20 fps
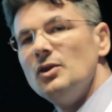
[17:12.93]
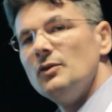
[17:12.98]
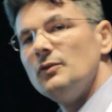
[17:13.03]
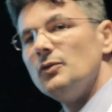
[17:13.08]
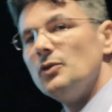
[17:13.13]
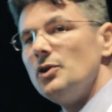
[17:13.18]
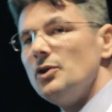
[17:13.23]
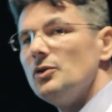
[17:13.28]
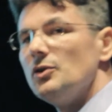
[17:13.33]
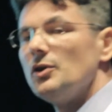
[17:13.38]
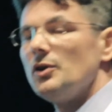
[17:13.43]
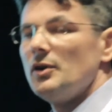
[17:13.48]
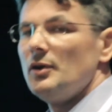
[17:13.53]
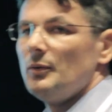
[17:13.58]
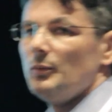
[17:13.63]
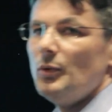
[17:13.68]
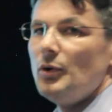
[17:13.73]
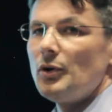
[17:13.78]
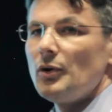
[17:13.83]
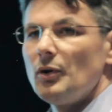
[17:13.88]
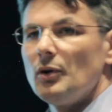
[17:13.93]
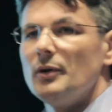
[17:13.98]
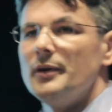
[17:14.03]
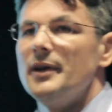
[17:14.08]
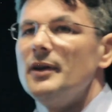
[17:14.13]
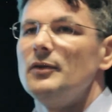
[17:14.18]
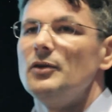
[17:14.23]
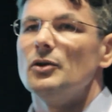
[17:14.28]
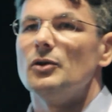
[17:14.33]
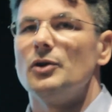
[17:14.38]
for your workload
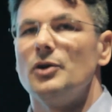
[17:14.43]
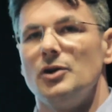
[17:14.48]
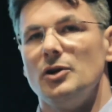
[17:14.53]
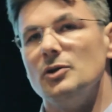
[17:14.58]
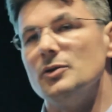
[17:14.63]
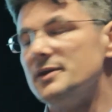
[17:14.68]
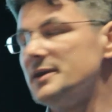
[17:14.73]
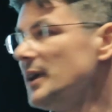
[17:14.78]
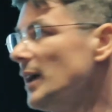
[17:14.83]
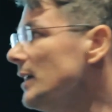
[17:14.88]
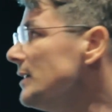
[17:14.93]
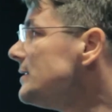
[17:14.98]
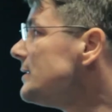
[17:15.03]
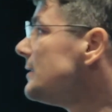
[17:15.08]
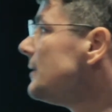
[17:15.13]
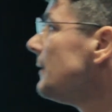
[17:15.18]
and your use case.